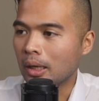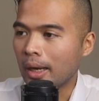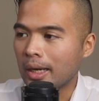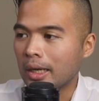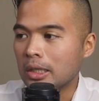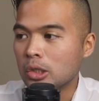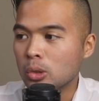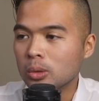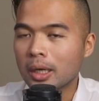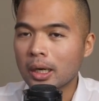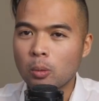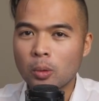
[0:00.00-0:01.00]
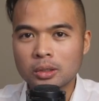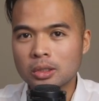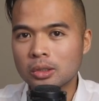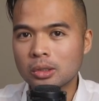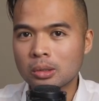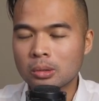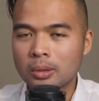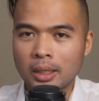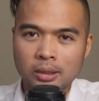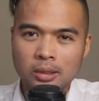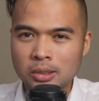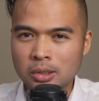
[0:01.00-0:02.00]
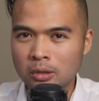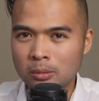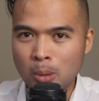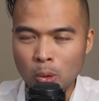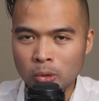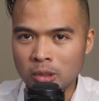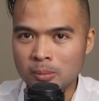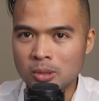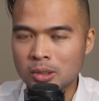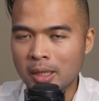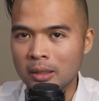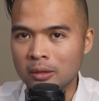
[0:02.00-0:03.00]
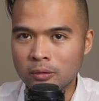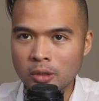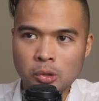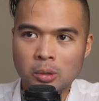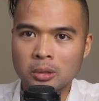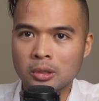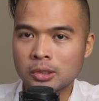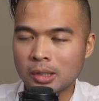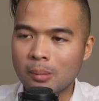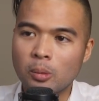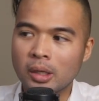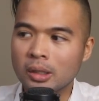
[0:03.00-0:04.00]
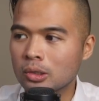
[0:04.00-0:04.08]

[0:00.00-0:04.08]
Uh, and I knew that I wanted to create this sort of podium style visual somewhere in